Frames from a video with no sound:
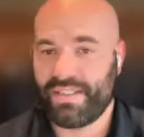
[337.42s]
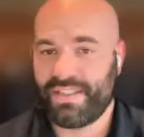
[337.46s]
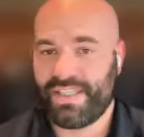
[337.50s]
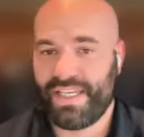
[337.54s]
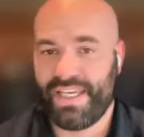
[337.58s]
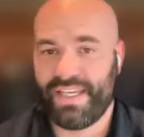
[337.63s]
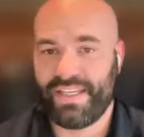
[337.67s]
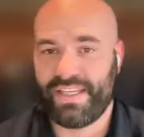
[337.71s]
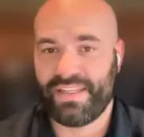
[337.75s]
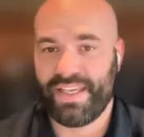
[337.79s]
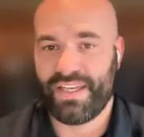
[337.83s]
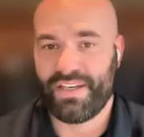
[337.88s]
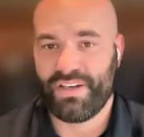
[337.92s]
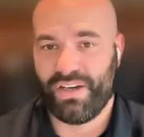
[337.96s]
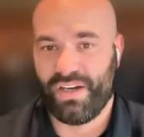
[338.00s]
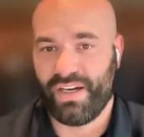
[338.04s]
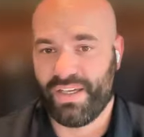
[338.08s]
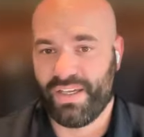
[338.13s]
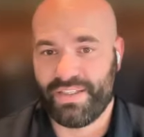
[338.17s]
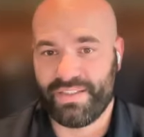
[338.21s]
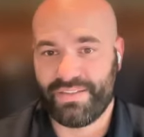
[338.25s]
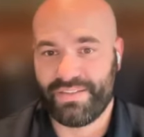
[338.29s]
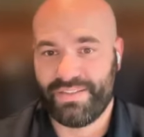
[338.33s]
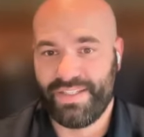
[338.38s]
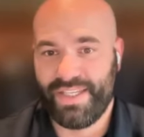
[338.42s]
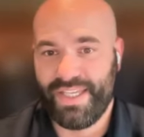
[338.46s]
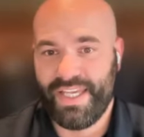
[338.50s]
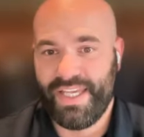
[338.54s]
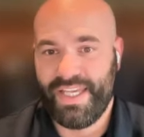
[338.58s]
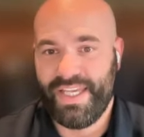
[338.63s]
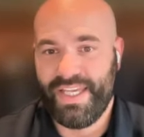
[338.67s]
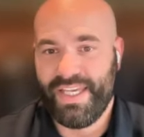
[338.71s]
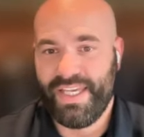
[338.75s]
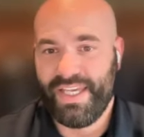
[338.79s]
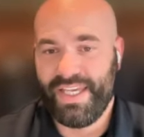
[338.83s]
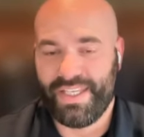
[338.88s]
take that on
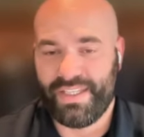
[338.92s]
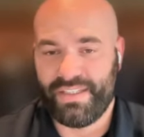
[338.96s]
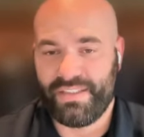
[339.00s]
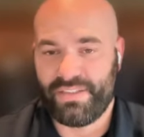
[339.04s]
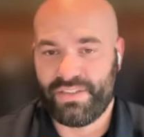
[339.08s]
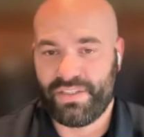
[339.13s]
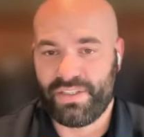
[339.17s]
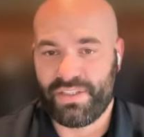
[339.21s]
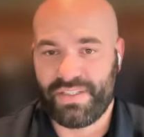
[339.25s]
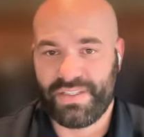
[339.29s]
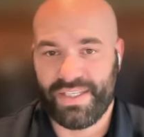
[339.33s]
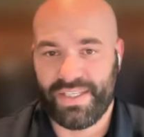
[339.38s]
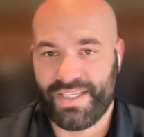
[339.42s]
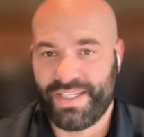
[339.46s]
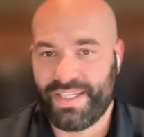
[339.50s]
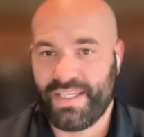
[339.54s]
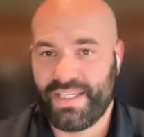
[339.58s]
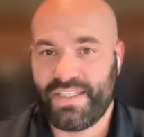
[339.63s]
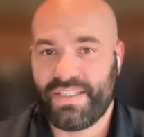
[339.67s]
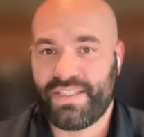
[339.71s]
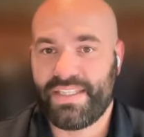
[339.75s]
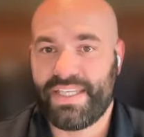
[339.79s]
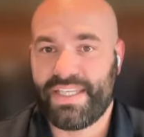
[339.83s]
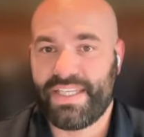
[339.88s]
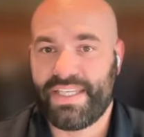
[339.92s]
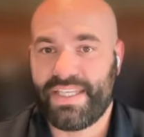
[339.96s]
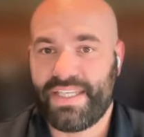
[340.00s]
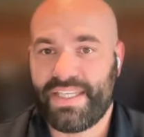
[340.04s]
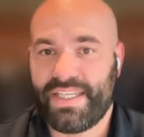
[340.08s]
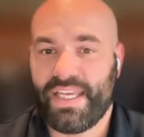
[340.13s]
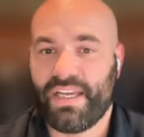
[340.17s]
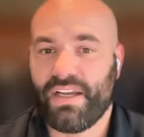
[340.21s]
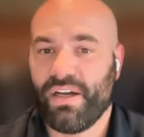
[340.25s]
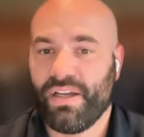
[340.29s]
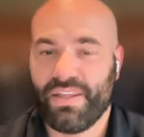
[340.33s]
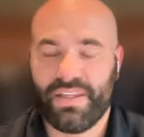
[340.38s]
and just like take
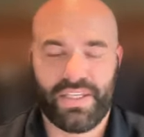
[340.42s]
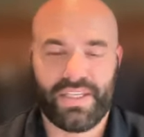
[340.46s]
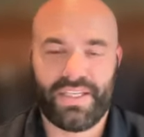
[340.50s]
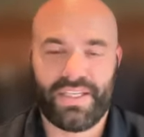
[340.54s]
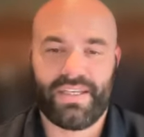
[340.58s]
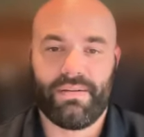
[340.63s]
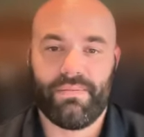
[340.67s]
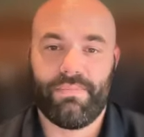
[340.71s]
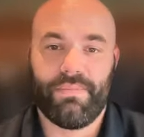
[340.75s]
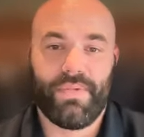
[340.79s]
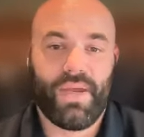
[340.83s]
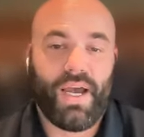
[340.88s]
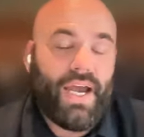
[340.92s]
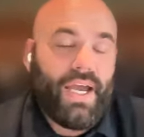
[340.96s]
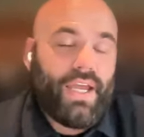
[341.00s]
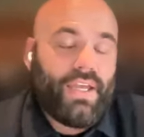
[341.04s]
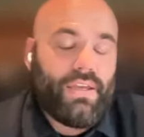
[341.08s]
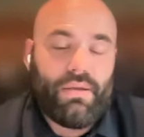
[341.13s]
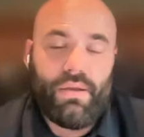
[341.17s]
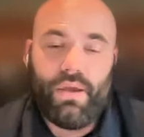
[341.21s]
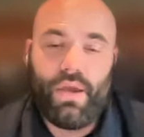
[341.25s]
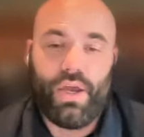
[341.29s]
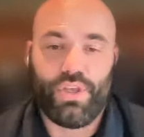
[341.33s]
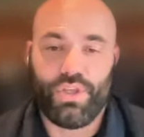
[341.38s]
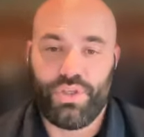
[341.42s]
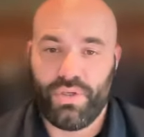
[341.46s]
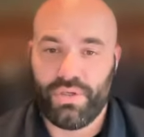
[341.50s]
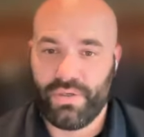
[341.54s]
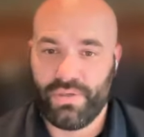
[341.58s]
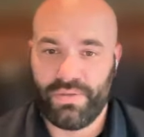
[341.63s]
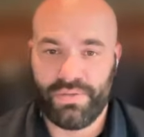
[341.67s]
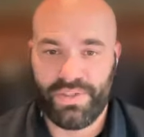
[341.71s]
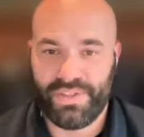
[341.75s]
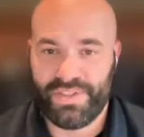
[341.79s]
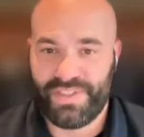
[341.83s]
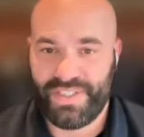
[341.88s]
on like you're
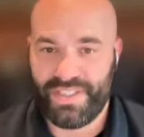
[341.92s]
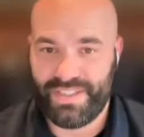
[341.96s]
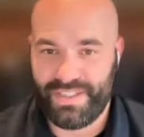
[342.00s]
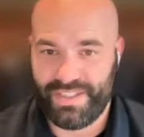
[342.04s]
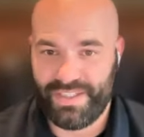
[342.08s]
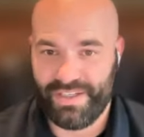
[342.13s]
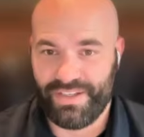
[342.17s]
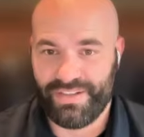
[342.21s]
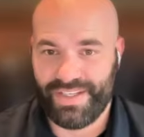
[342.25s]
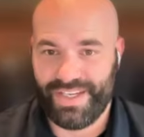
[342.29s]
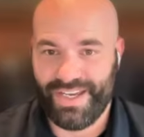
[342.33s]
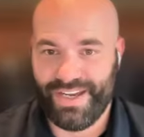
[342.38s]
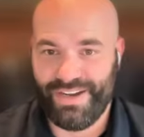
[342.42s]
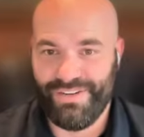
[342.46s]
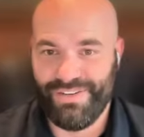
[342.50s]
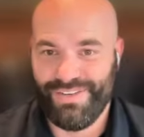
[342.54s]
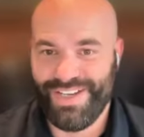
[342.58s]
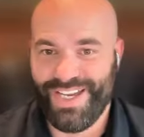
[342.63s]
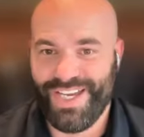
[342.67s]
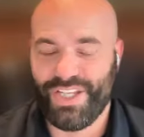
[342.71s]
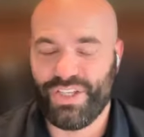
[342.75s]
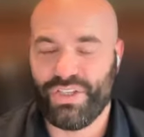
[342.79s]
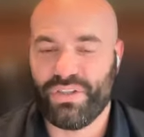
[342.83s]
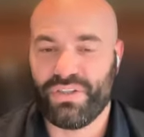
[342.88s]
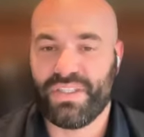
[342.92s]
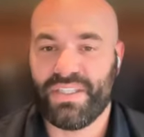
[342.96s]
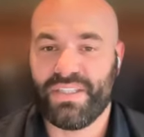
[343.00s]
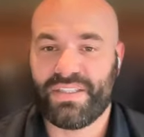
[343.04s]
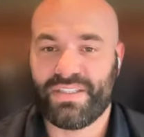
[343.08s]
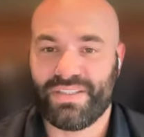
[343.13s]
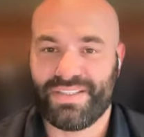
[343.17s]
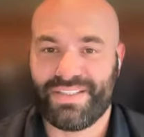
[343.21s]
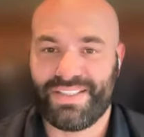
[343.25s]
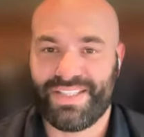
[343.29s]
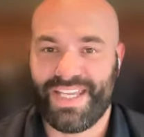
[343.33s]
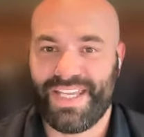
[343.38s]
the CTO now, and you need
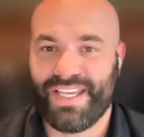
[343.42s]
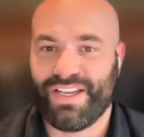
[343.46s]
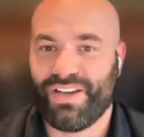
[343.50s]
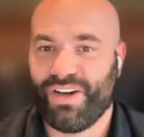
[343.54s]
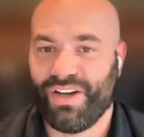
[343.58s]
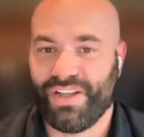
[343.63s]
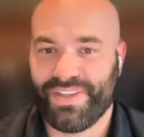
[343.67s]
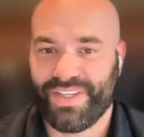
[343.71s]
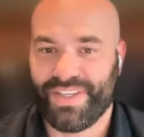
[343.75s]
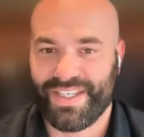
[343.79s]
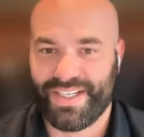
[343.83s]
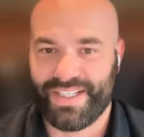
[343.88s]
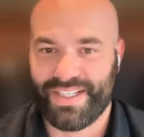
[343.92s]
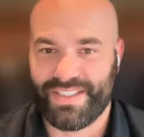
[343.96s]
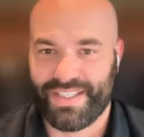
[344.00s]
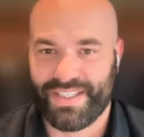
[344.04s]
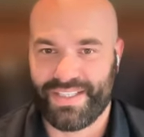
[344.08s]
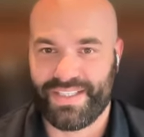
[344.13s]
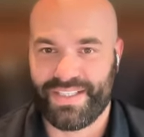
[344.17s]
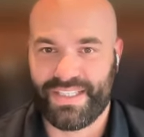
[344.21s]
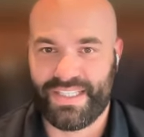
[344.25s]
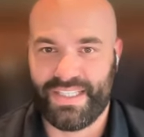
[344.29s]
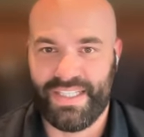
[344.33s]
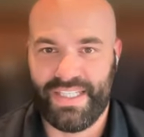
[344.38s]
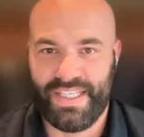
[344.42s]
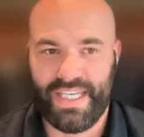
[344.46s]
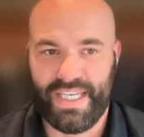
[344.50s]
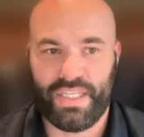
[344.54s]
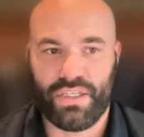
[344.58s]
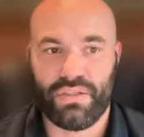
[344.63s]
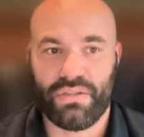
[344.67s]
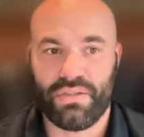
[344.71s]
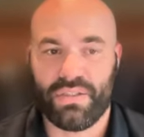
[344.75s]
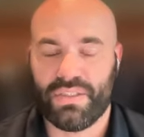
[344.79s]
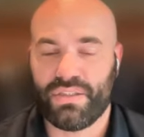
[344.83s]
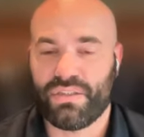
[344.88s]
to take on that identity, and you
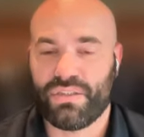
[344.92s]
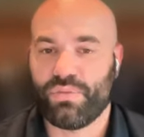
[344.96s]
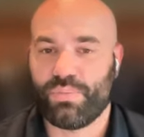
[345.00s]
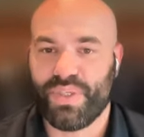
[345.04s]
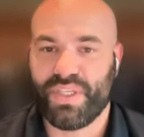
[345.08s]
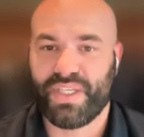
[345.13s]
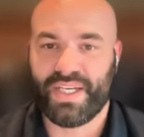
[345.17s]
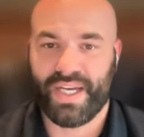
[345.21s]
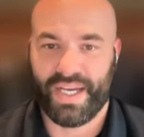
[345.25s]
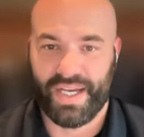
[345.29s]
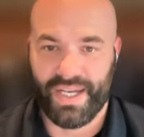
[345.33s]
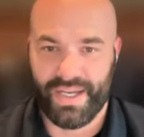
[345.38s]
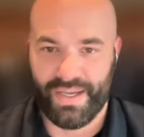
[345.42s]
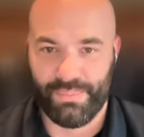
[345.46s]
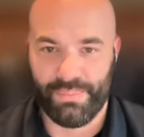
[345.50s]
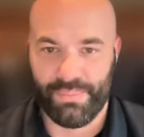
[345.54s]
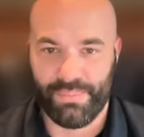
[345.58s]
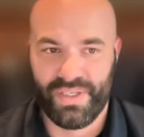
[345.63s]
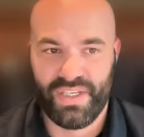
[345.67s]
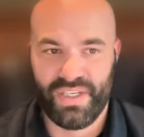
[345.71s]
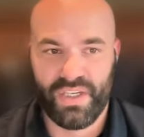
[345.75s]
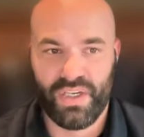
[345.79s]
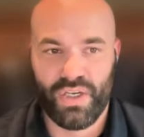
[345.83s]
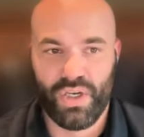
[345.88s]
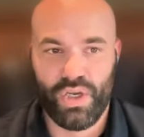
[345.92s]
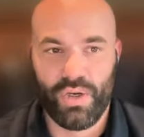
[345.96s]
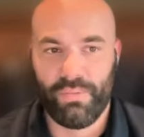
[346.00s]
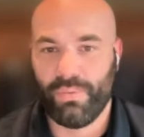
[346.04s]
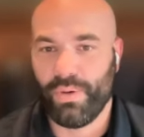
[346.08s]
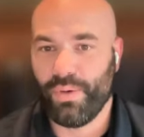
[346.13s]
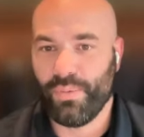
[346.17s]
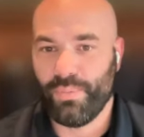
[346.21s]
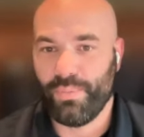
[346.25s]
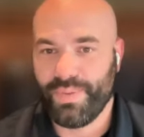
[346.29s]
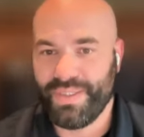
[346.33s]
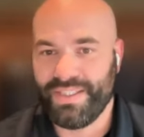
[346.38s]
need to become
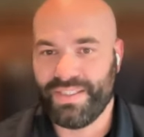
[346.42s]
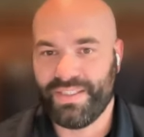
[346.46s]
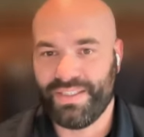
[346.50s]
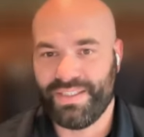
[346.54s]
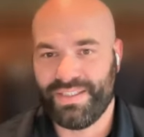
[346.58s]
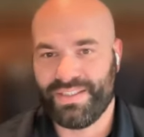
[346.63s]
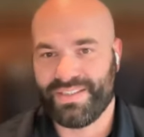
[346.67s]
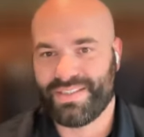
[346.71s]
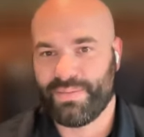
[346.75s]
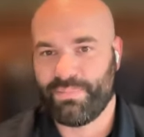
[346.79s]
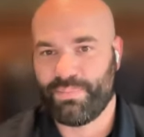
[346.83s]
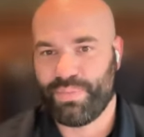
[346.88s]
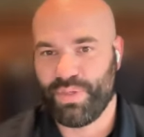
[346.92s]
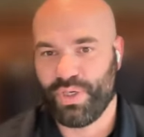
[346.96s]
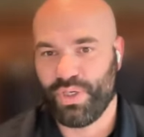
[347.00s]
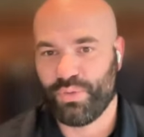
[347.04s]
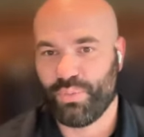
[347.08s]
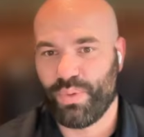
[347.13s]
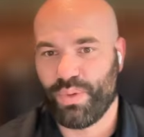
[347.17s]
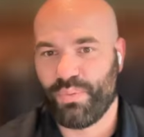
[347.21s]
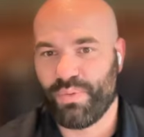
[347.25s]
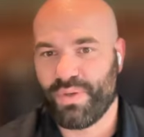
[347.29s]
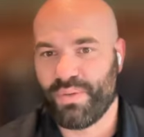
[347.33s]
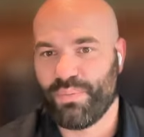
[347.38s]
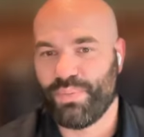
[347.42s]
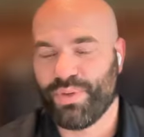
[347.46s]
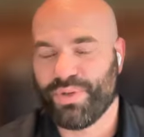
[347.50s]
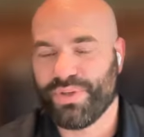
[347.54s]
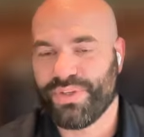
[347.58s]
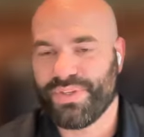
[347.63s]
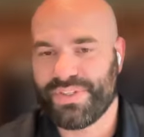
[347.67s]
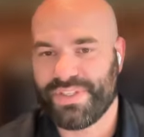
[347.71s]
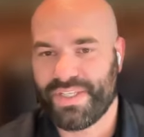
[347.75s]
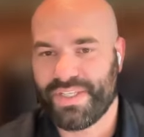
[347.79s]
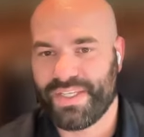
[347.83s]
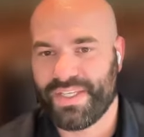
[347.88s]
what we need to build what we both
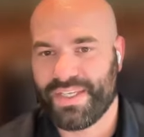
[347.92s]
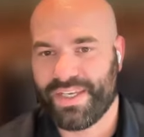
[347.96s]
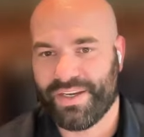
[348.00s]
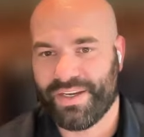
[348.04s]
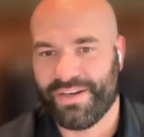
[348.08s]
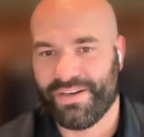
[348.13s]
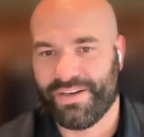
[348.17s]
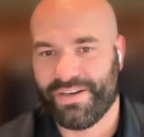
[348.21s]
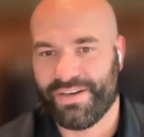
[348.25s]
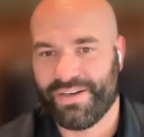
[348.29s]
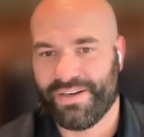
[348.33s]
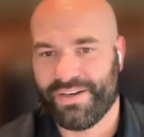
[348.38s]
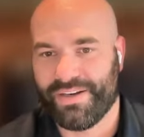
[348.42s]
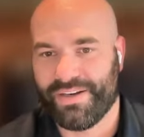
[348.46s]
see here.